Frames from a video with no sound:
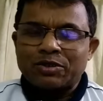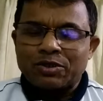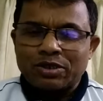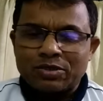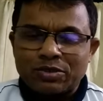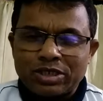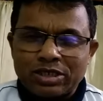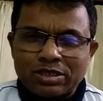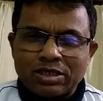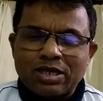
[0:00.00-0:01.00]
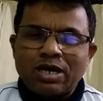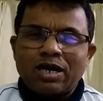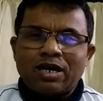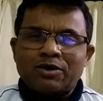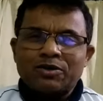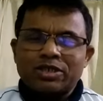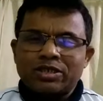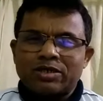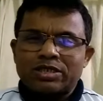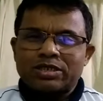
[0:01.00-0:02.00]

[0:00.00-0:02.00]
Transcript: You're not going out anywhere,